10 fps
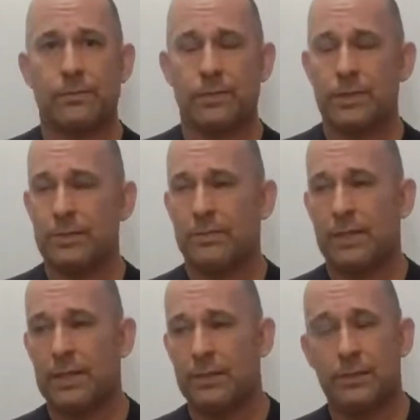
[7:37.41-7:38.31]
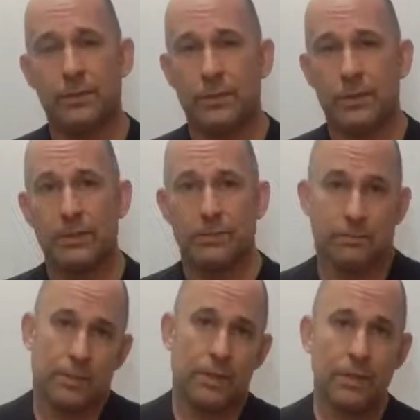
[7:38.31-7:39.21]
see if they do good
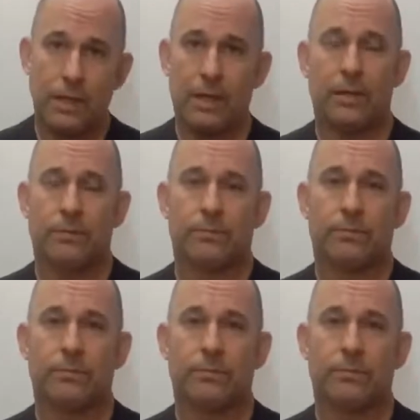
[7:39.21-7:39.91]
and